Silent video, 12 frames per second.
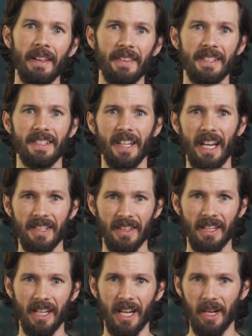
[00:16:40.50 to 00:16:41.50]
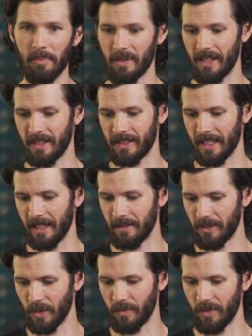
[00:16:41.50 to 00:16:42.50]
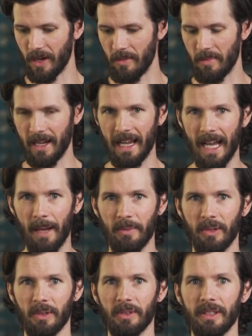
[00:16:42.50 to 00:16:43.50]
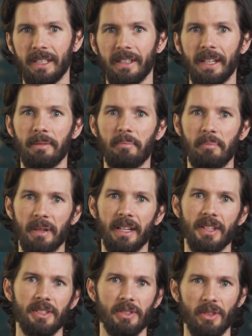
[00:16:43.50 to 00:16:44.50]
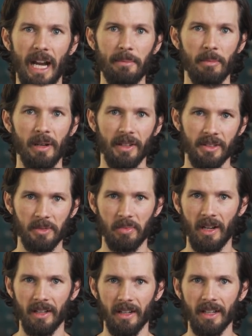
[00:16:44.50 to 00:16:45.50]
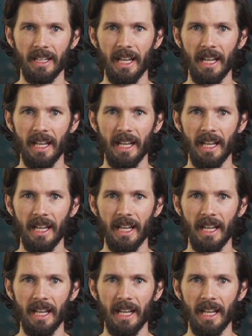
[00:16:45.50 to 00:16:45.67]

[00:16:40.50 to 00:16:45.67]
The size of the cup is so far my absolutely biggest gripe about this product.